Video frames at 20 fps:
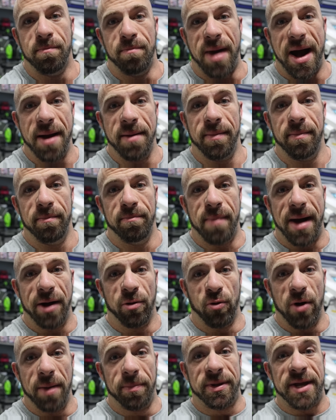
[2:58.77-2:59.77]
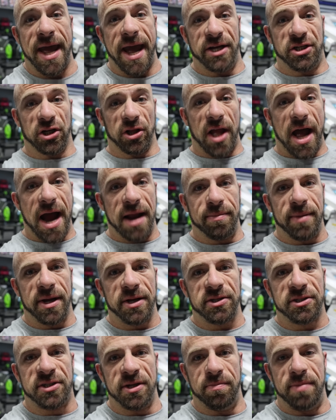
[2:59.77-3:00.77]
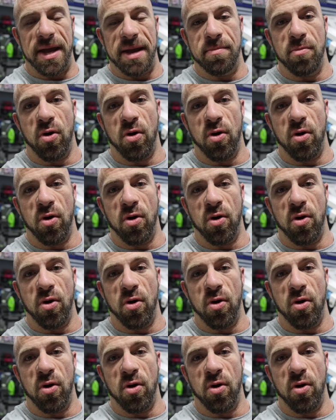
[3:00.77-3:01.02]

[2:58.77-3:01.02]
my my rib cage alignment to be